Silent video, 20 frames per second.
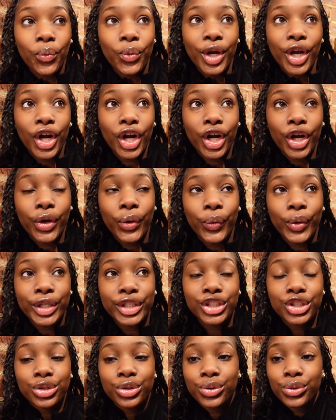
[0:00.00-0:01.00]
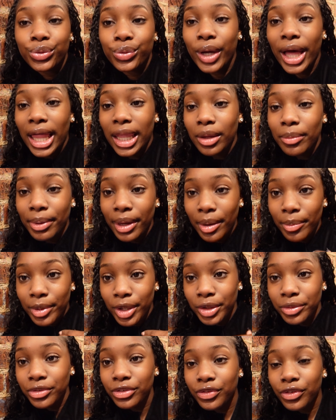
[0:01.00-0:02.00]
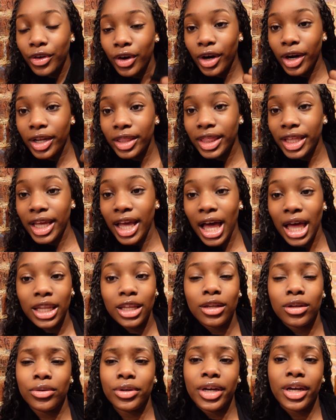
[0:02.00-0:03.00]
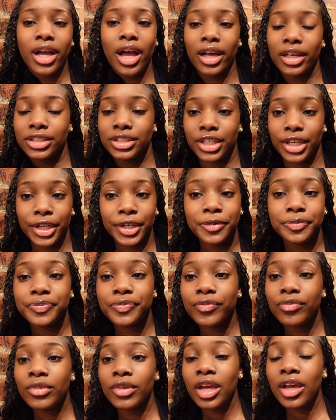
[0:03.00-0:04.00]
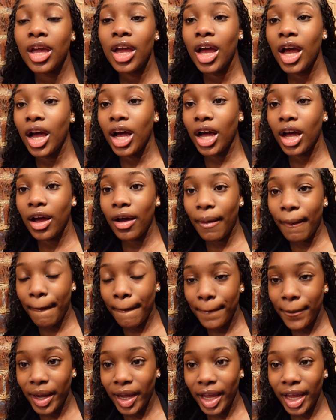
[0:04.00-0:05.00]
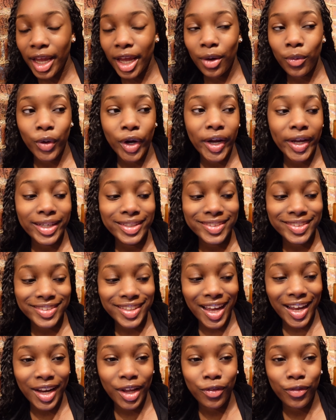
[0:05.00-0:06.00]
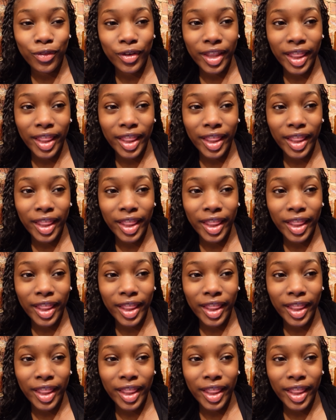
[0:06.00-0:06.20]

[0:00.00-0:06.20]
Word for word: We are going to Alabama for the Hallelujah concert, um, and we're excited for